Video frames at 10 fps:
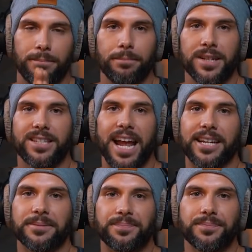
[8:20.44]

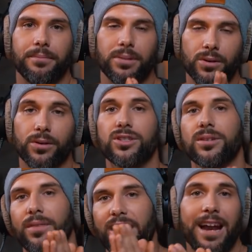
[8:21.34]
Mistake.
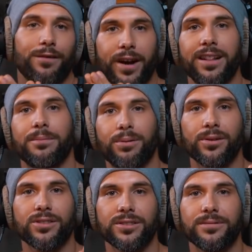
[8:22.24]
Because that friendly
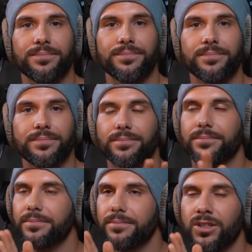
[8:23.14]
person,
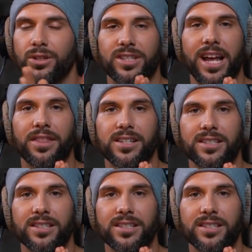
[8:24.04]
you send the